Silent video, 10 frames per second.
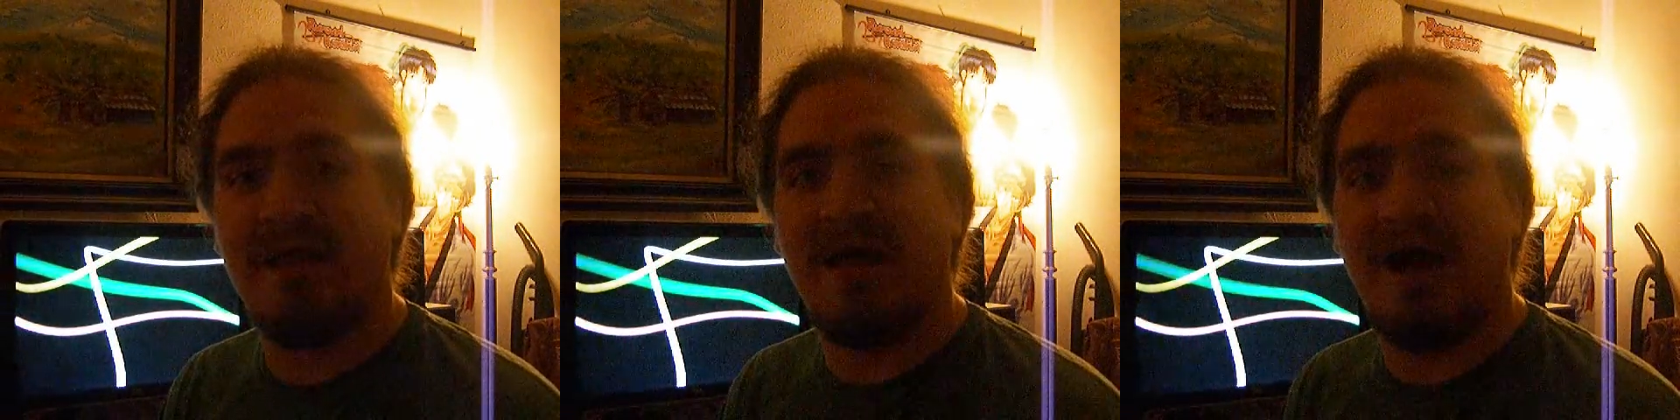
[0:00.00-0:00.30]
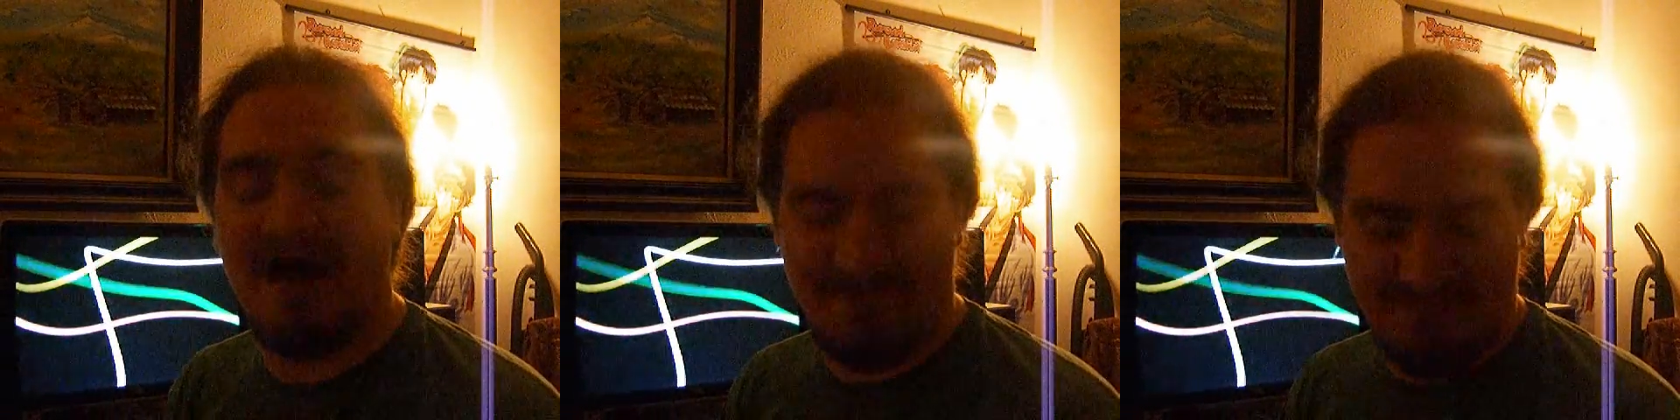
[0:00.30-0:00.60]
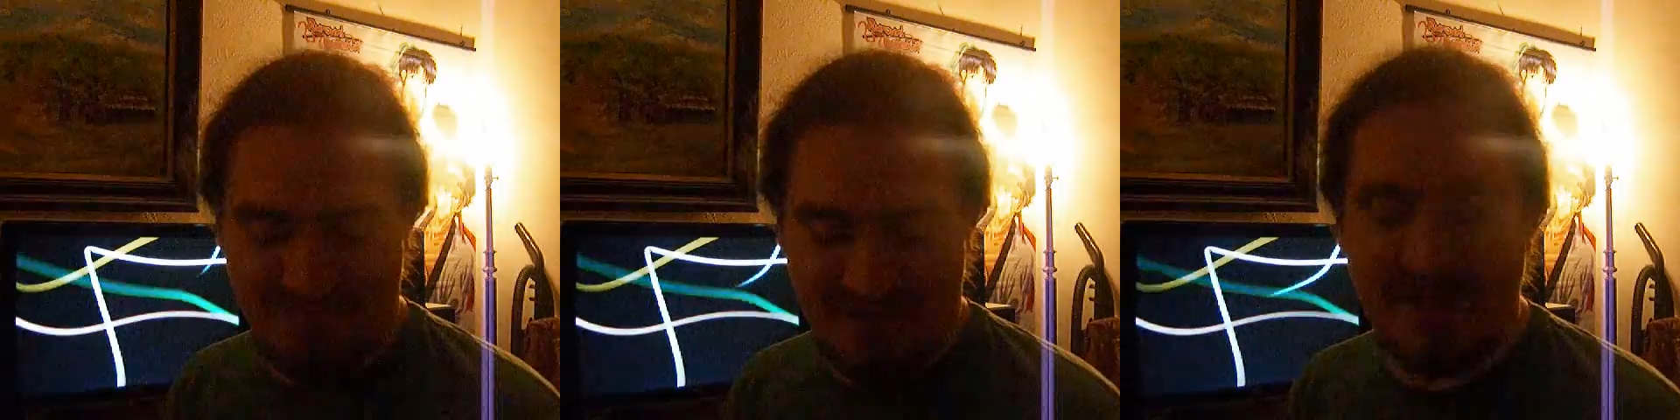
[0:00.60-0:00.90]
I
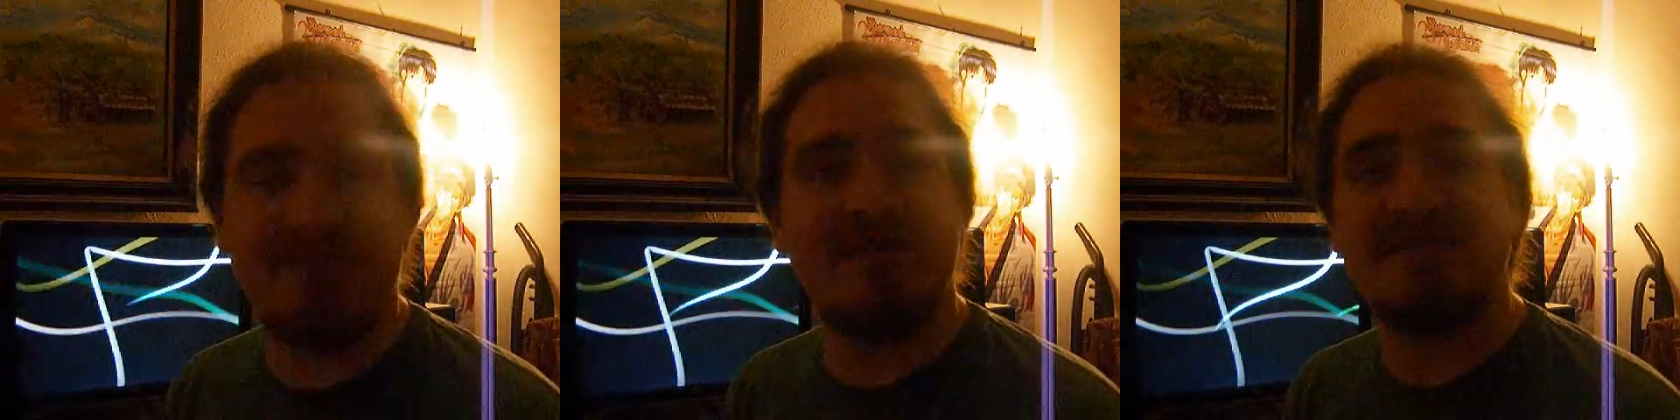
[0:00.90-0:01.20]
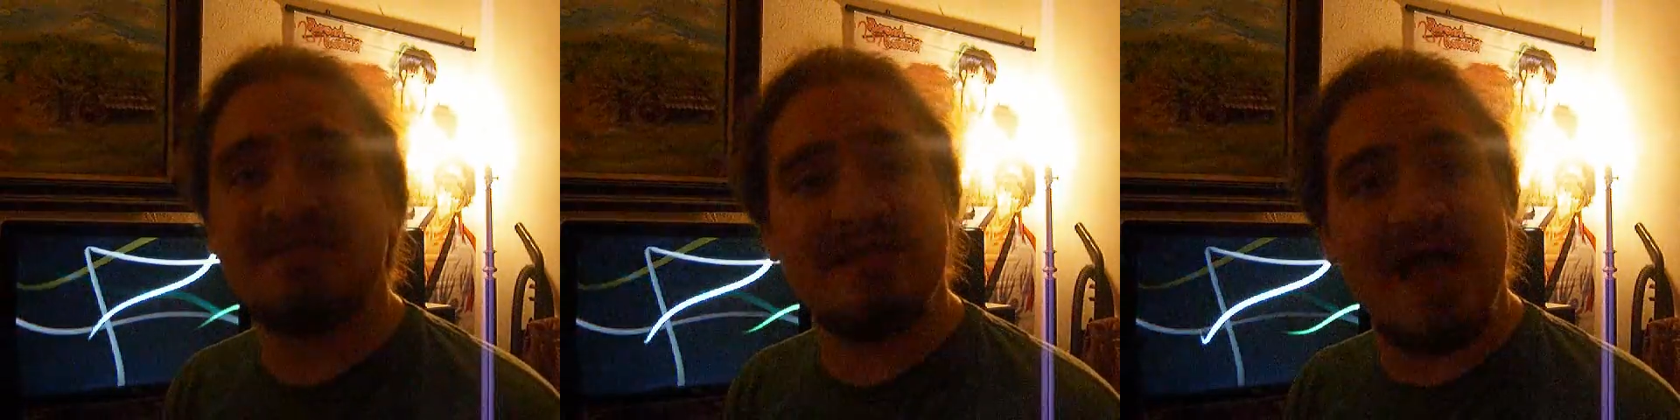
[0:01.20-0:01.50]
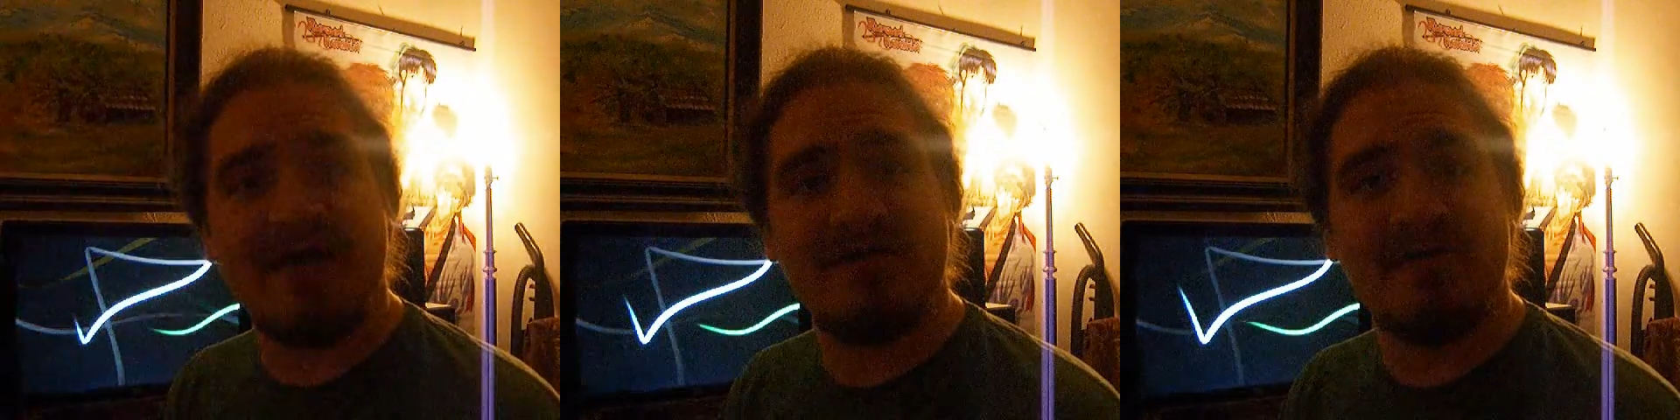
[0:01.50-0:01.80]
believe that
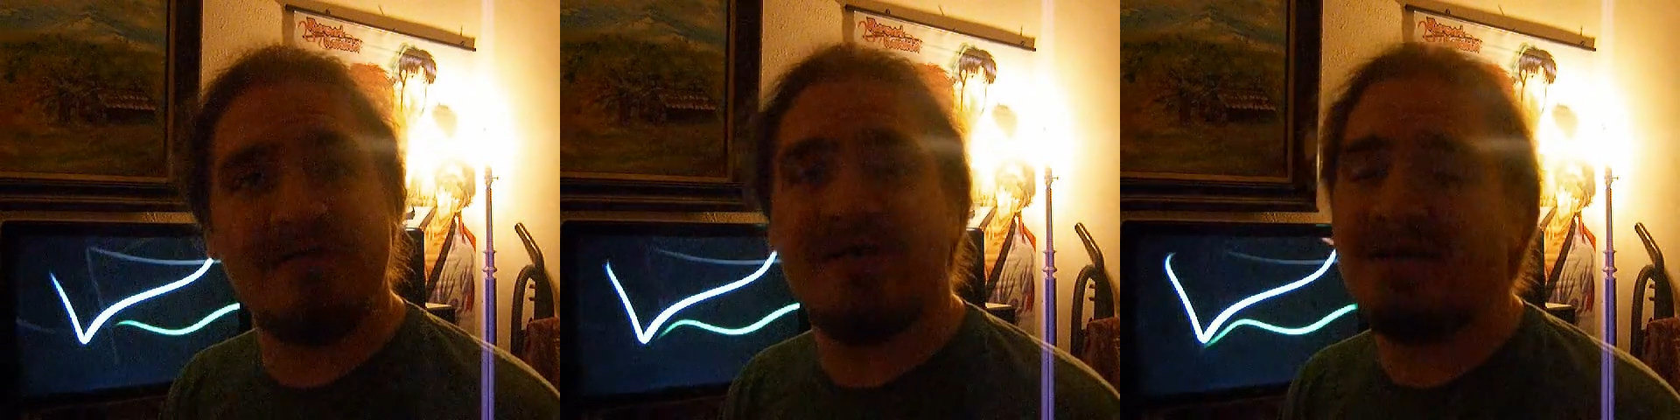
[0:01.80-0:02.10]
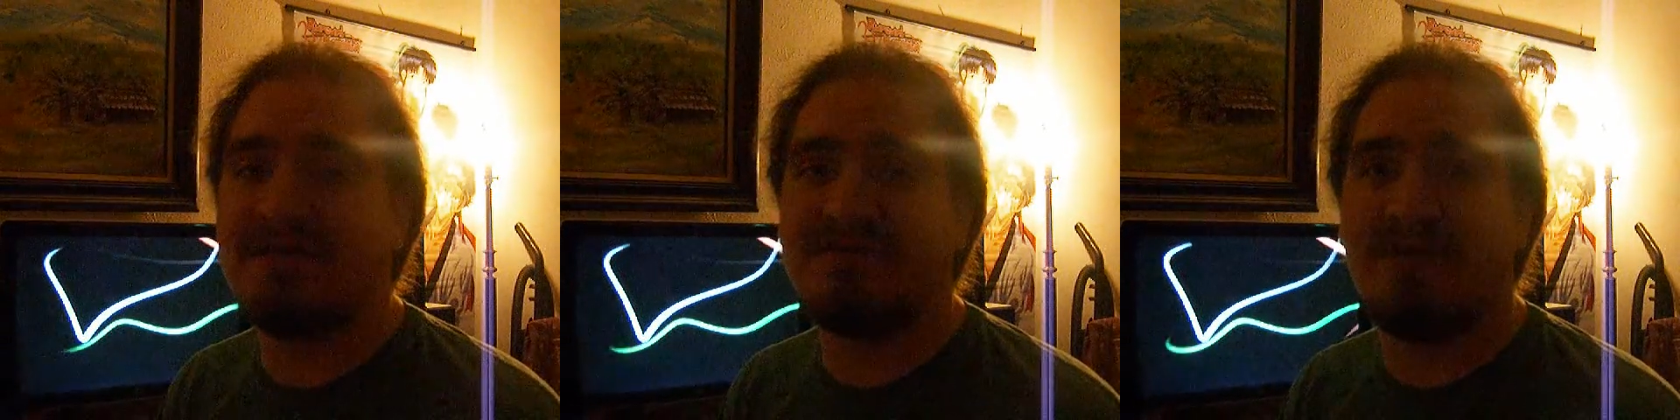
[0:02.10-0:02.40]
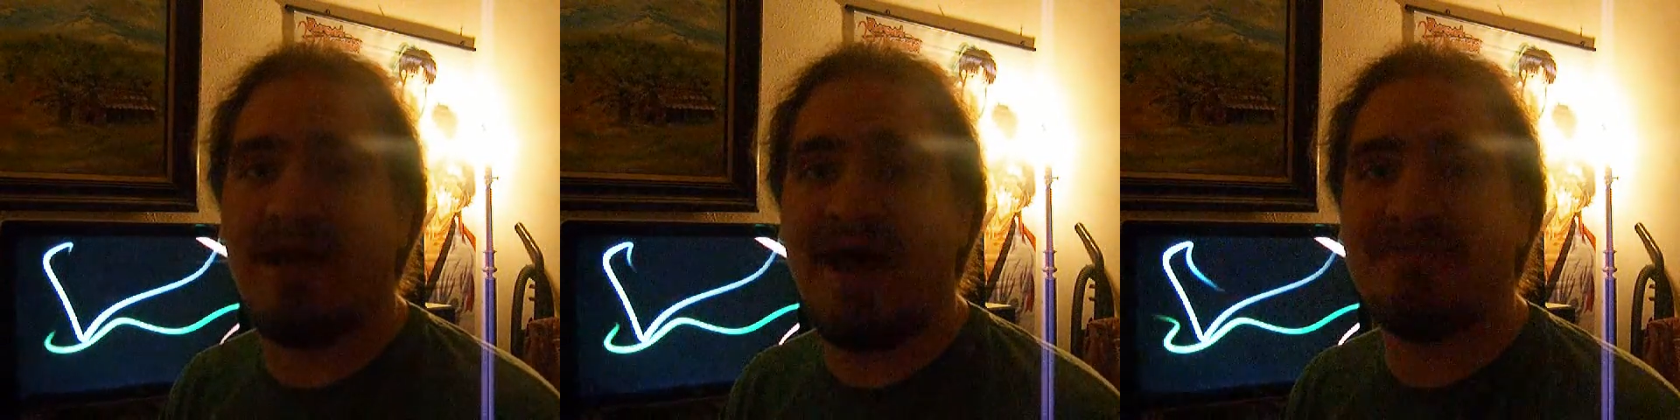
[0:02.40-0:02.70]
Slacker is
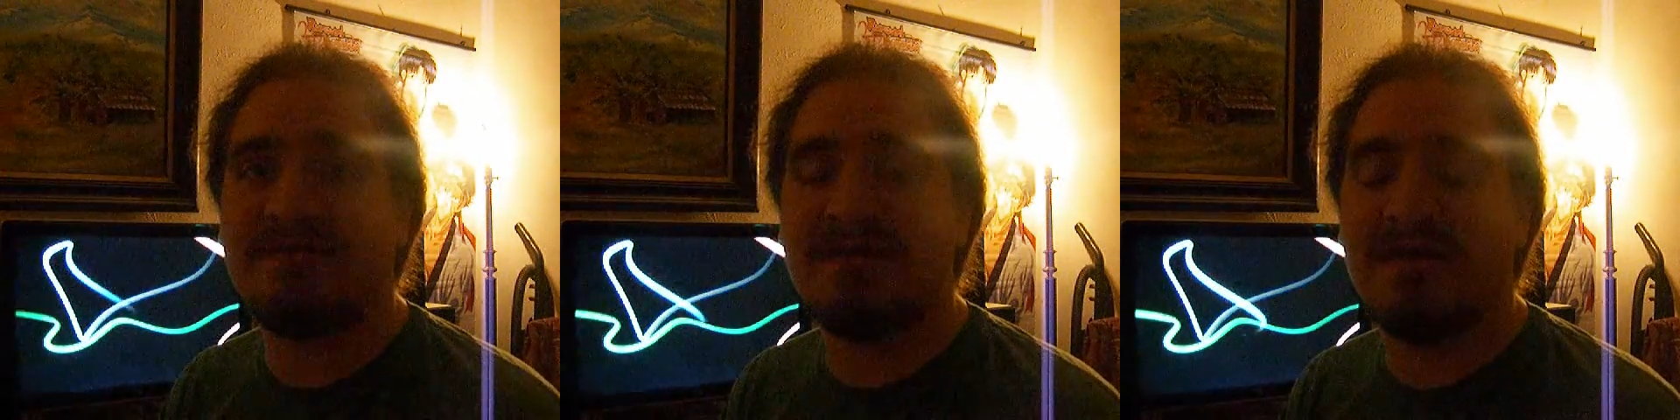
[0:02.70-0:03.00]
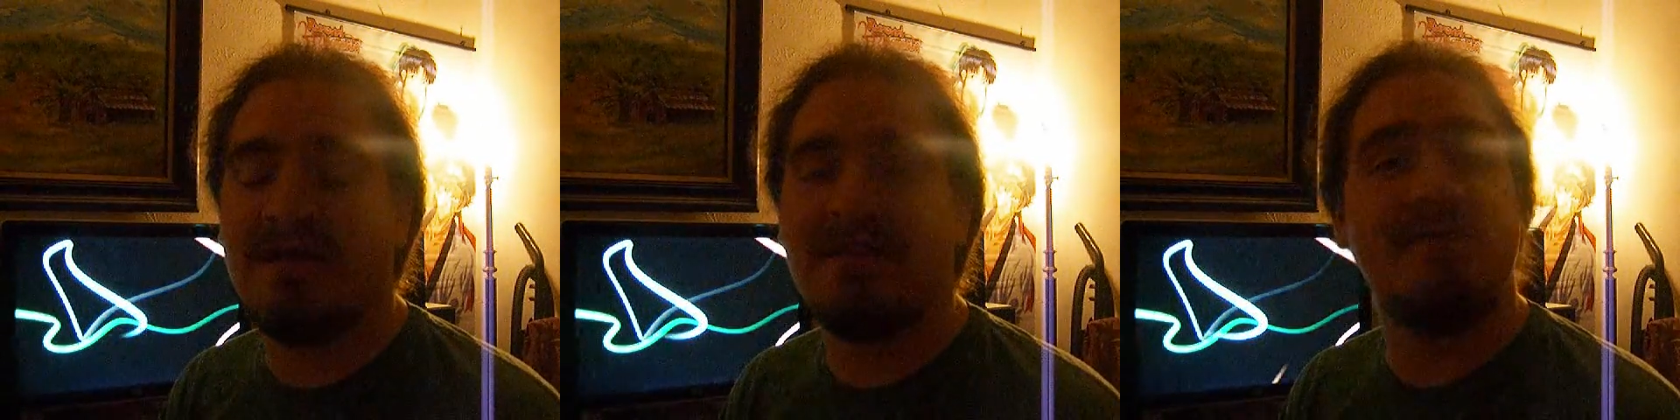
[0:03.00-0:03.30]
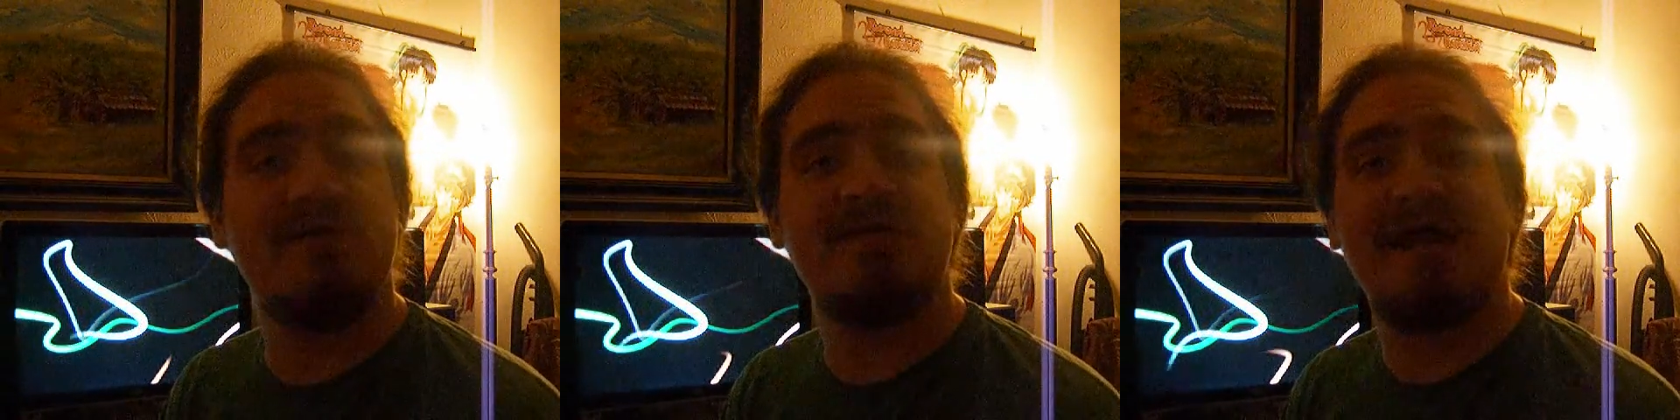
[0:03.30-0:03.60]
perhaps the
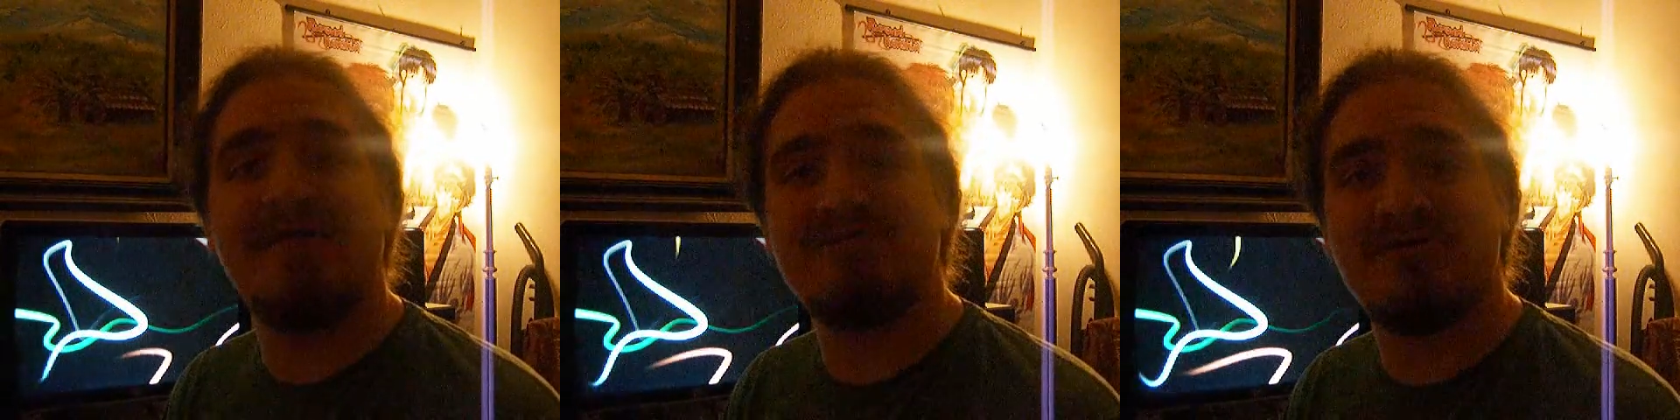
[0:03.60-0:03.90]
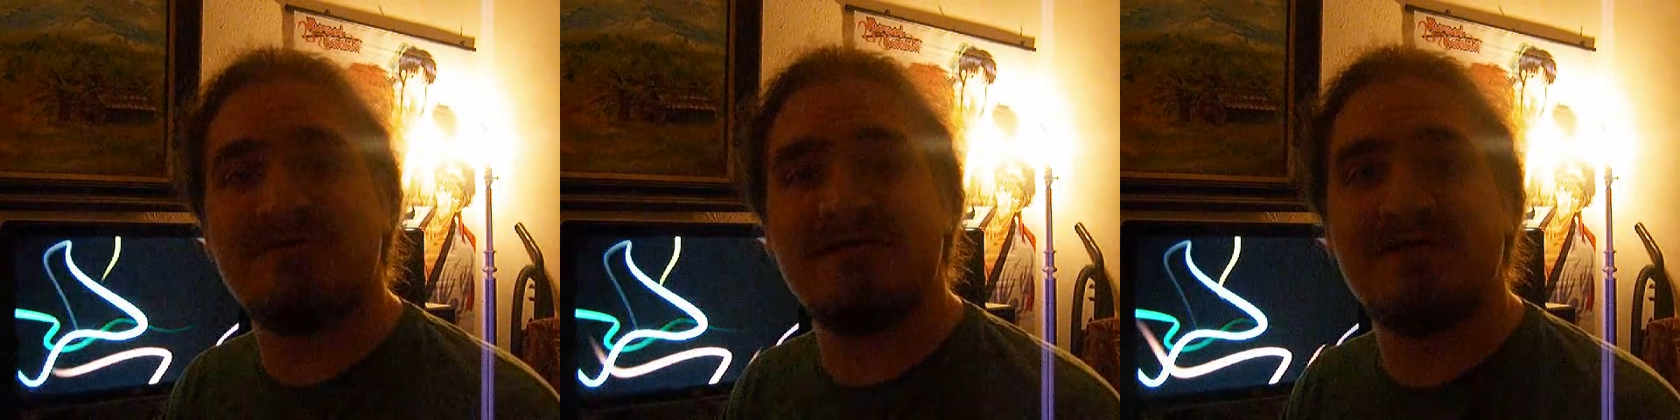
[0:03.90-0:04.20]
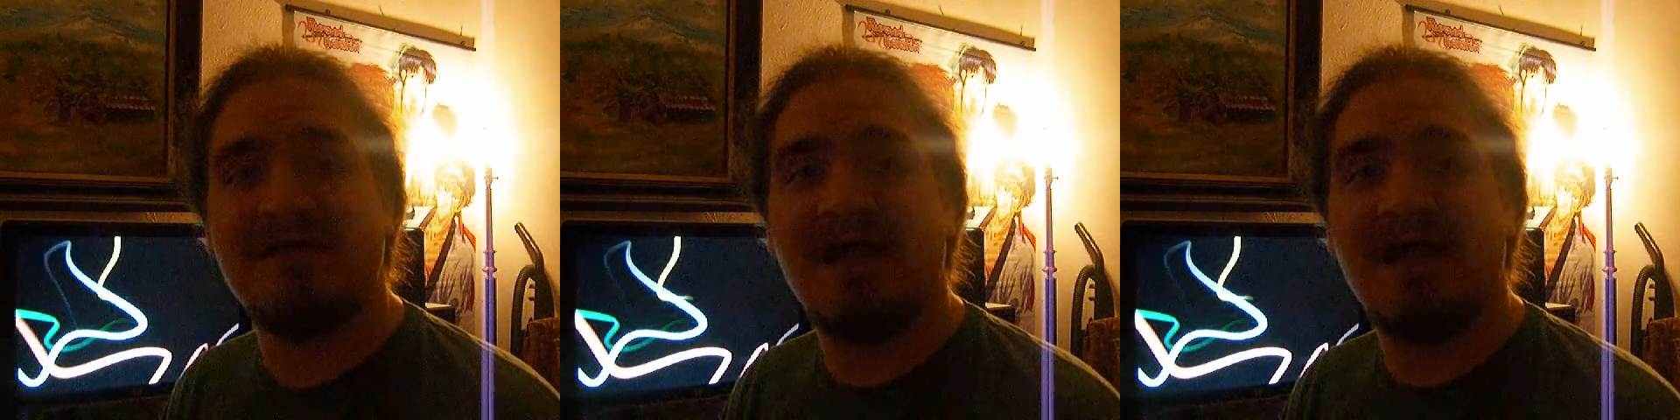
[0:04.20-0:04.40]
build that I have chosen,